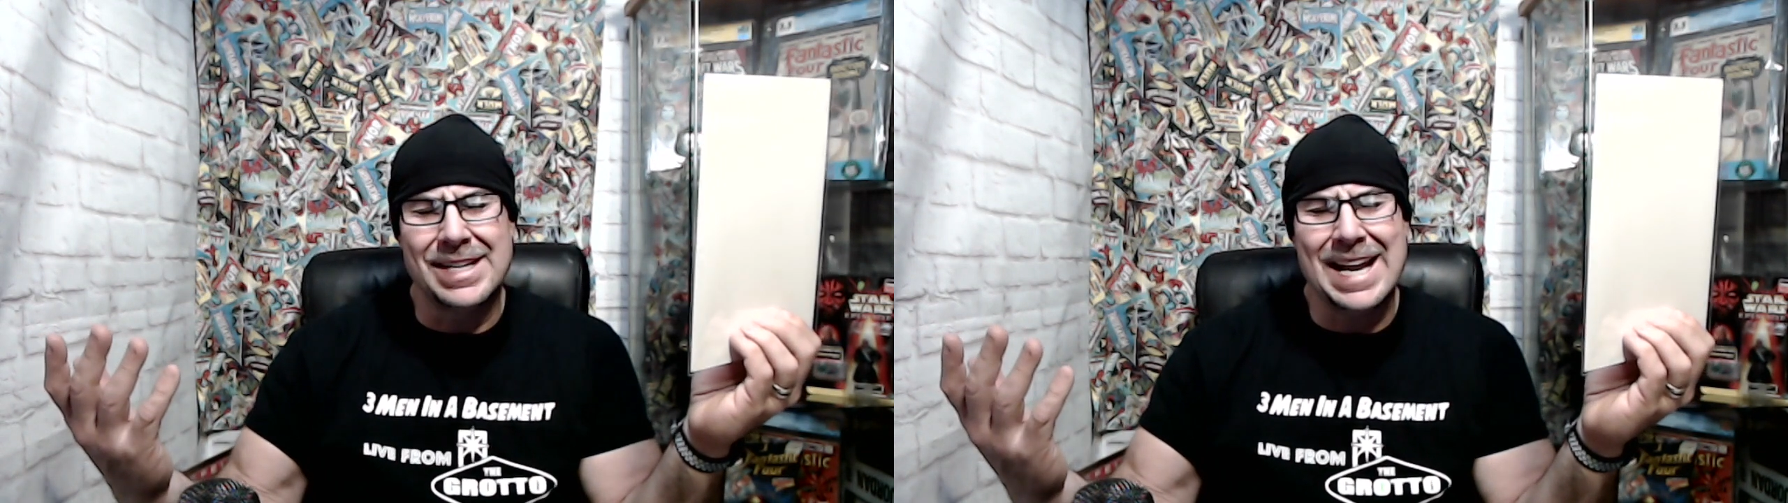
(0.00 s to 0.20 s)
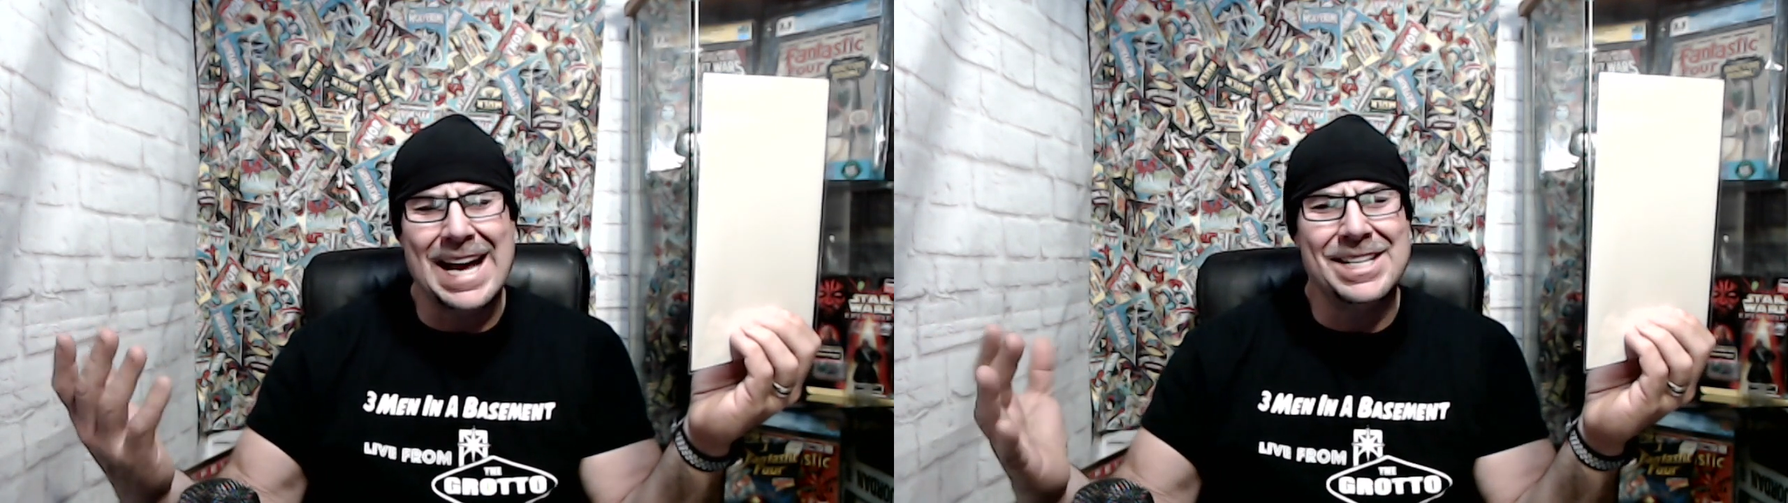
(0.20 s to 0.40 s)

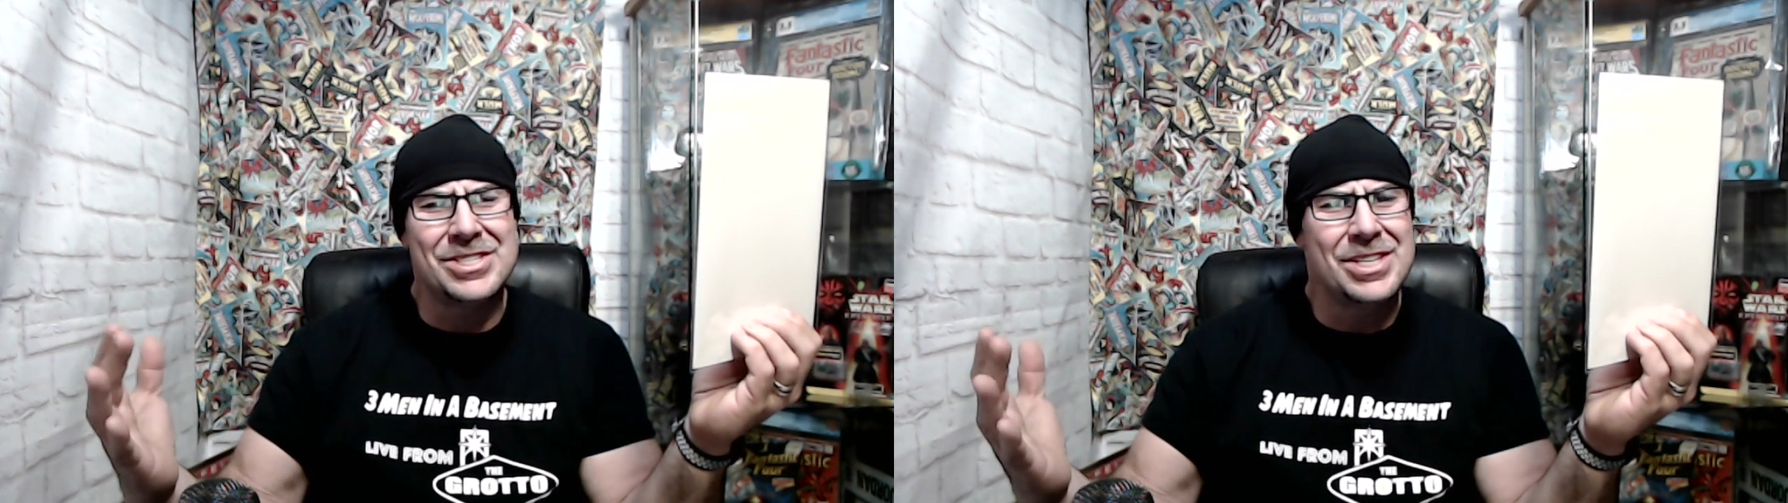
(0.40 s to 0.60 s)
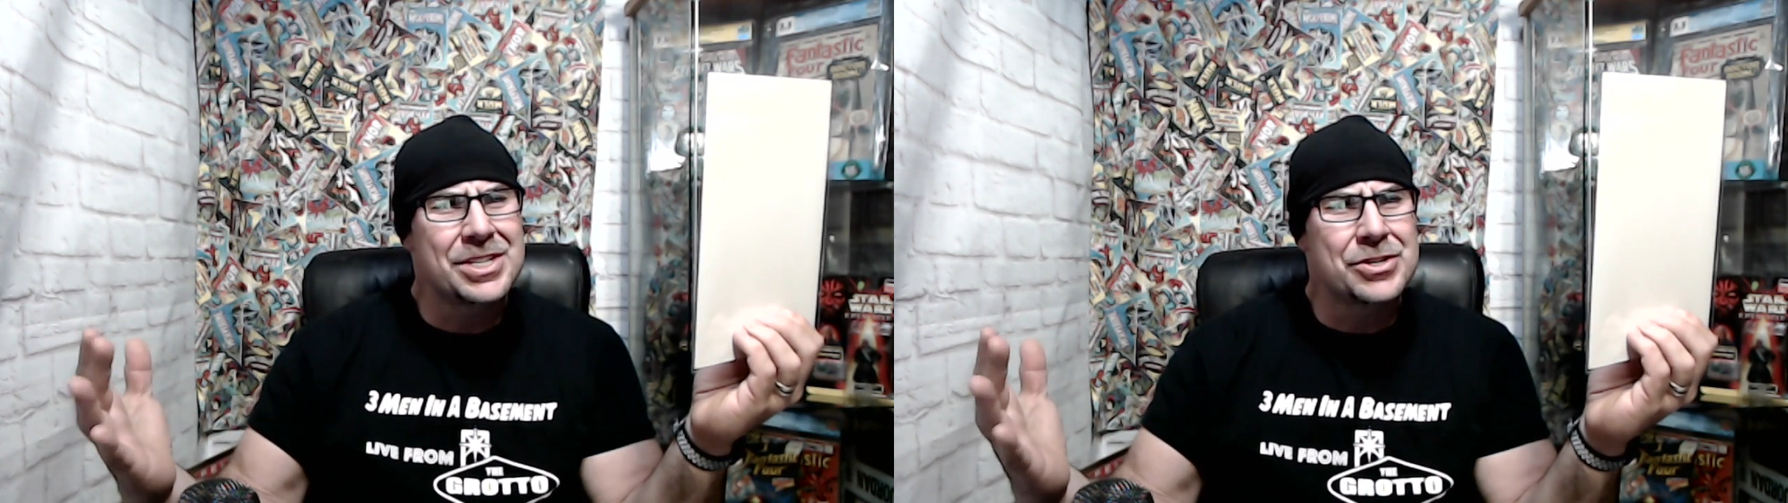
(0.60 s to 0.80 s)

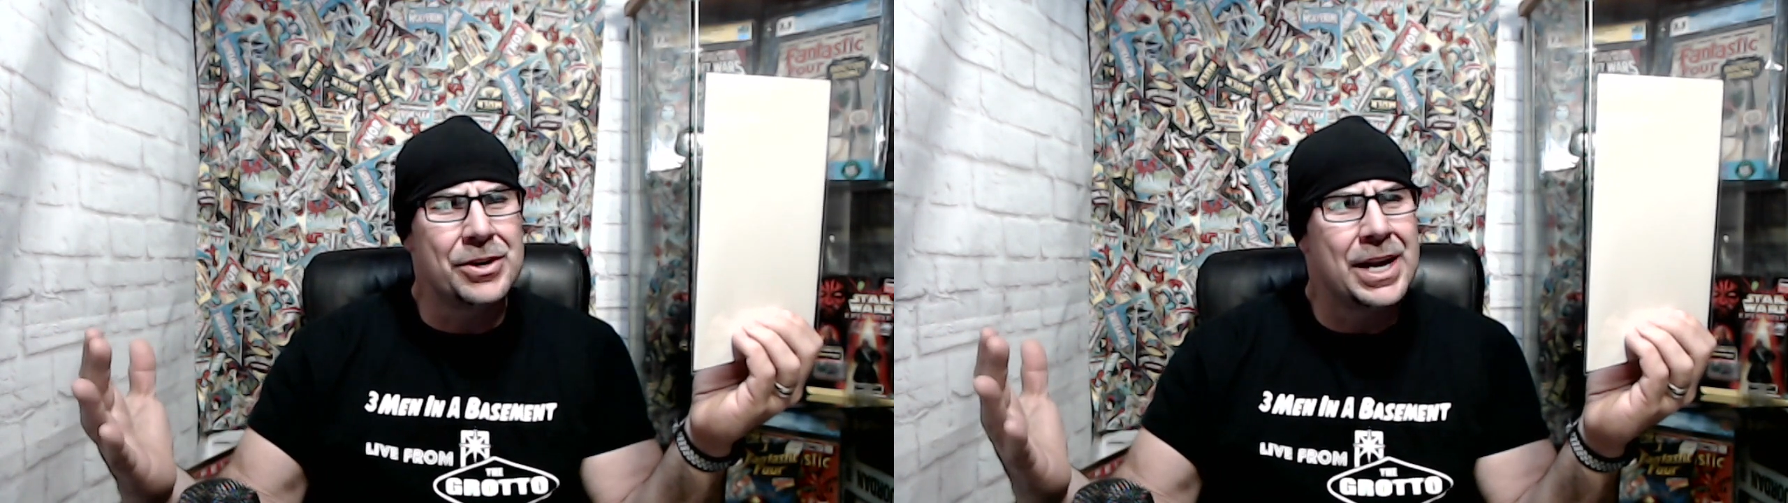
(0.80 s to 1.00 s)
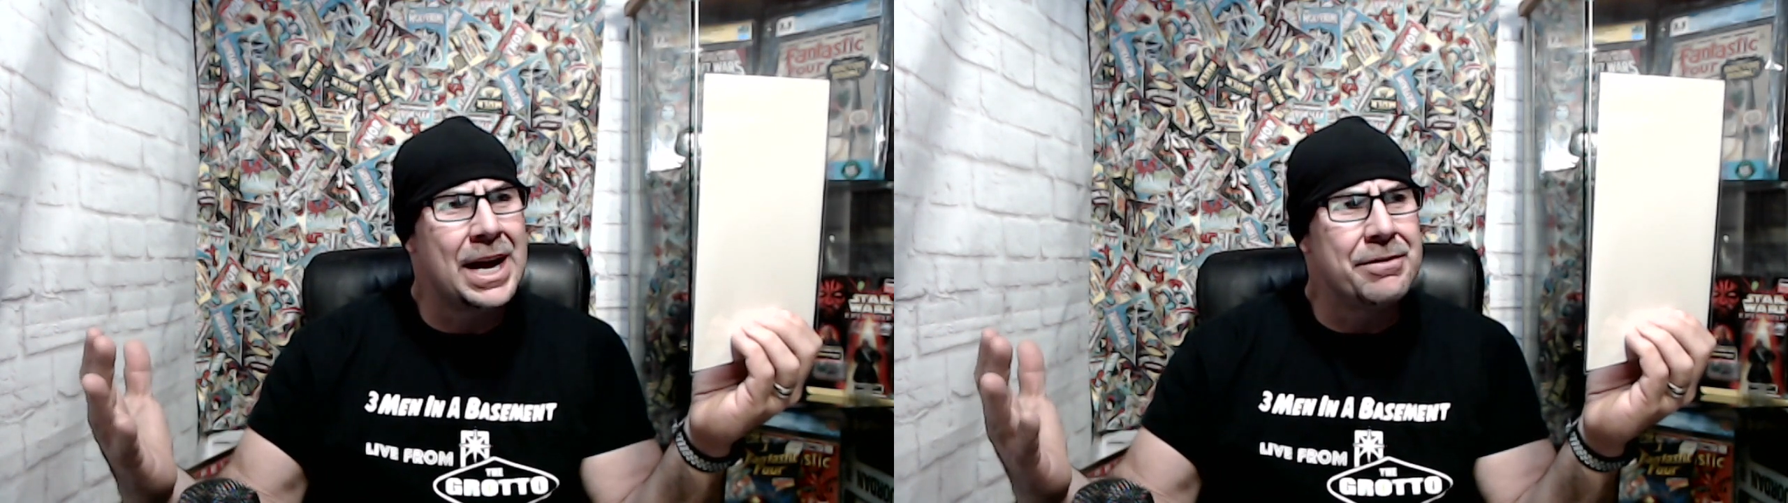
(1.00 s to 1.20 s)
9.6 or
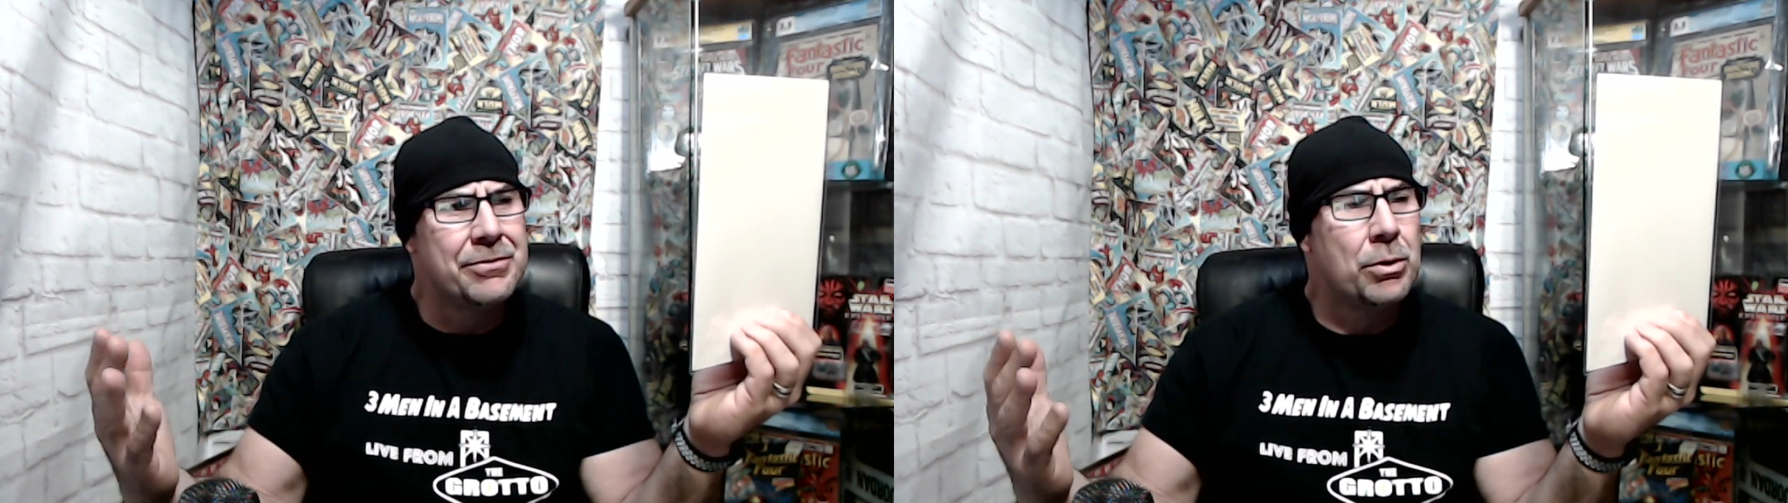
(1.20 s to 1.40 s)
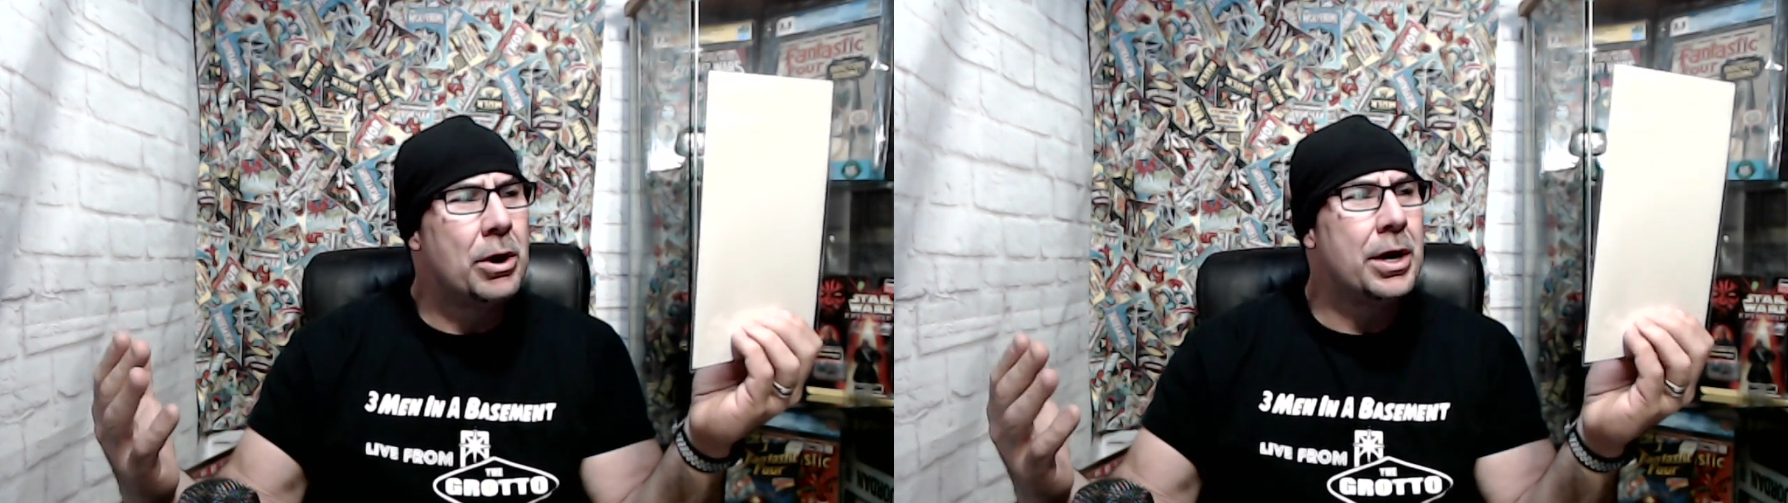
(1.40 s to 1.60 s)
a
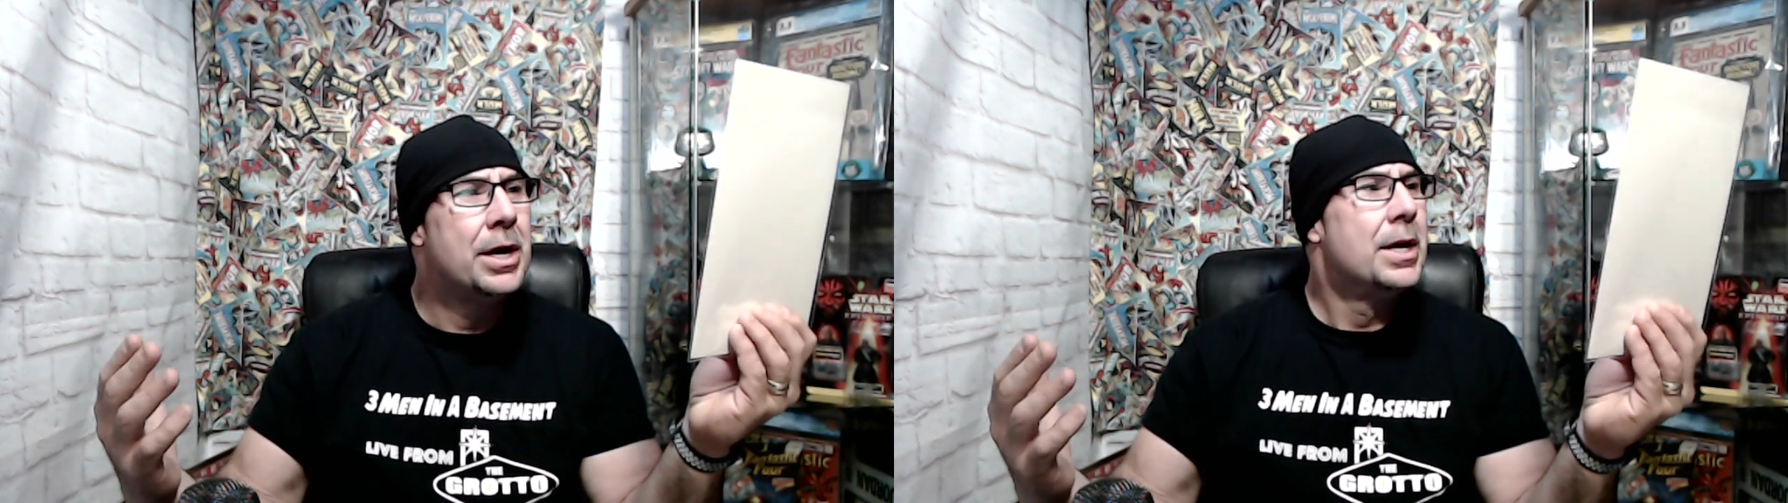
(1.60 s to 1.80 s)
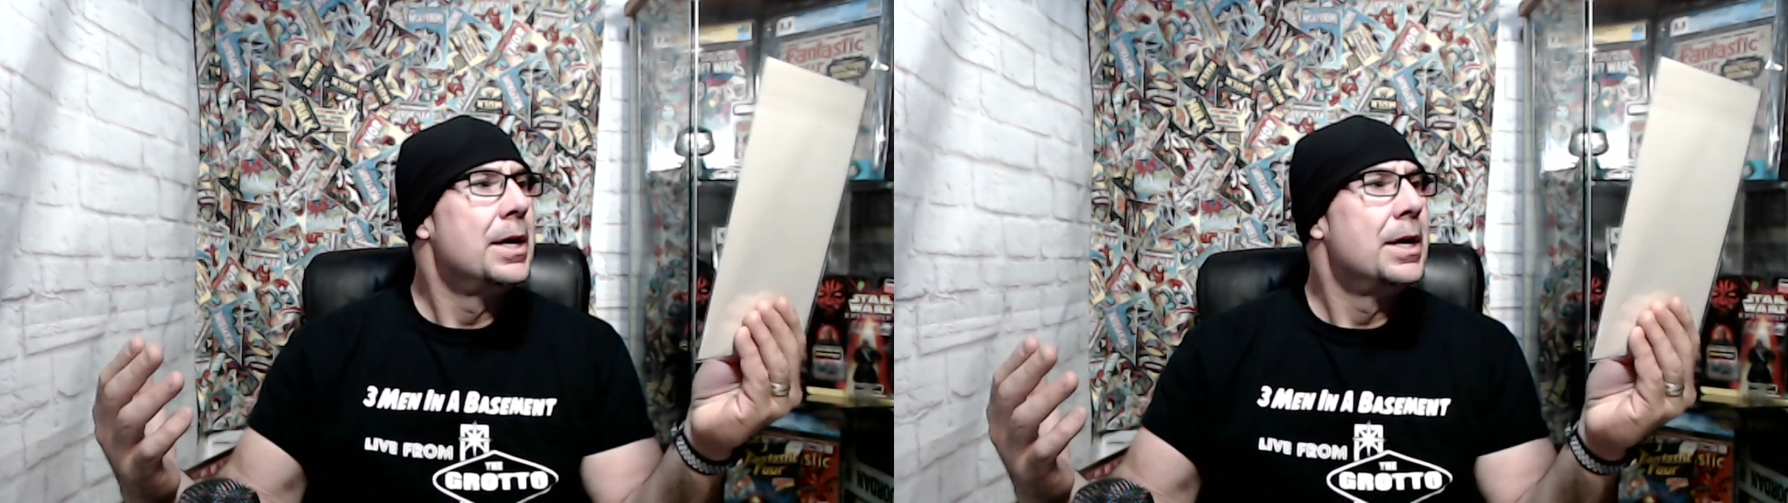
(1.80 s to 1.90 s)
9.4.